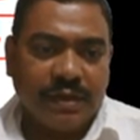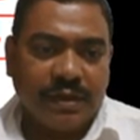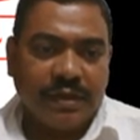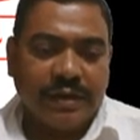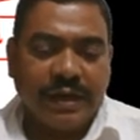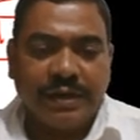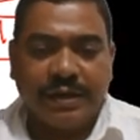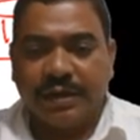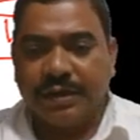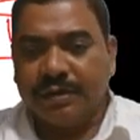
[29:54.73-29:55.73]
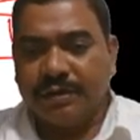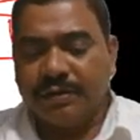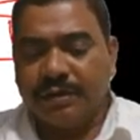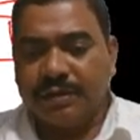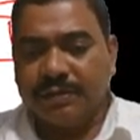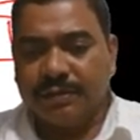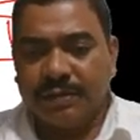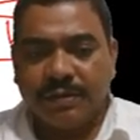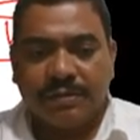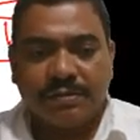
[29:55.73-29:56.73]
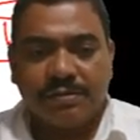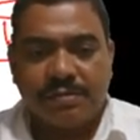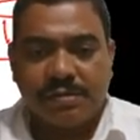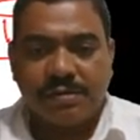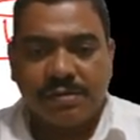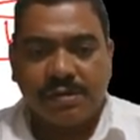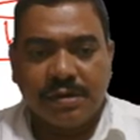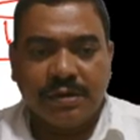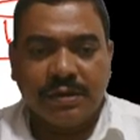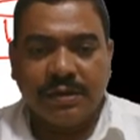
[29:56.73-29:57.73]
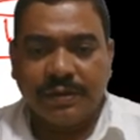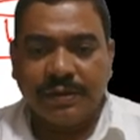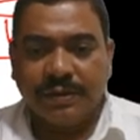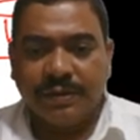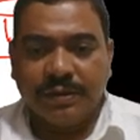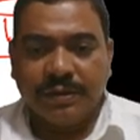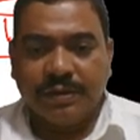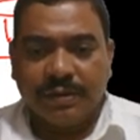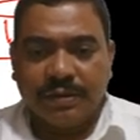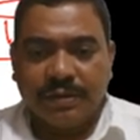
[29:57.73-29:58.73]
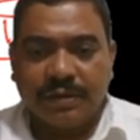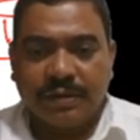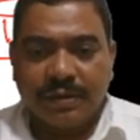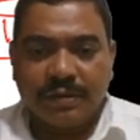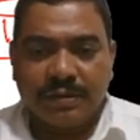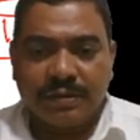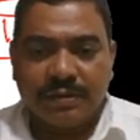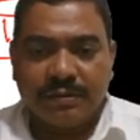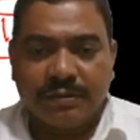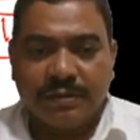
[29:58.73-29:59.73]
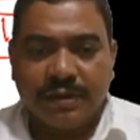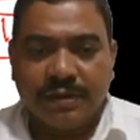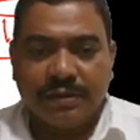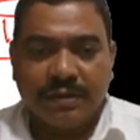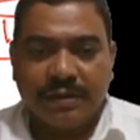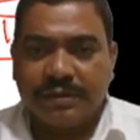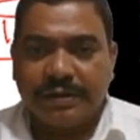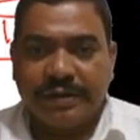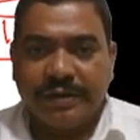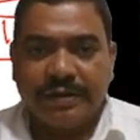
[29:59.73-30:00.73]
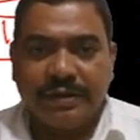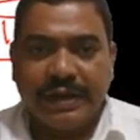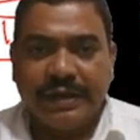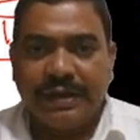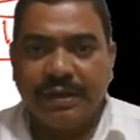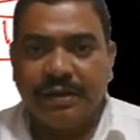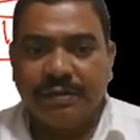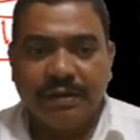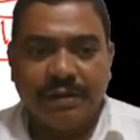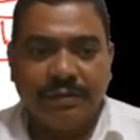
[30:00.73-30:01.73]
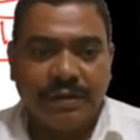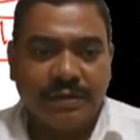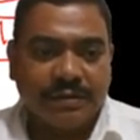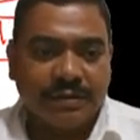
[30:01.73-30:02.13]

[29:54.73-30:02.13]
19. 27 minus 10. Okay. So 19. Let's try. 19 into 11 is